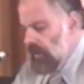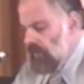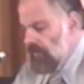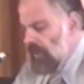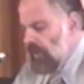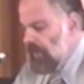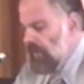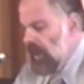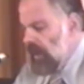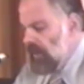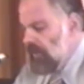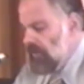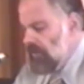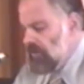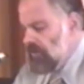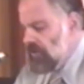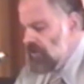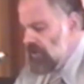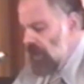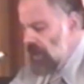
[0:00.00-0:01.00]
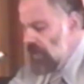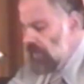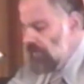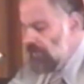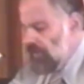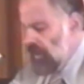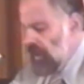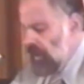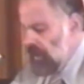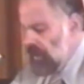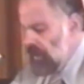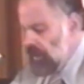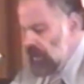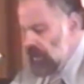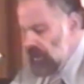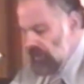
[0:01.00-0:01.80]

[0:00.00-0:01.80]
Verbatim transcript: they make the same painting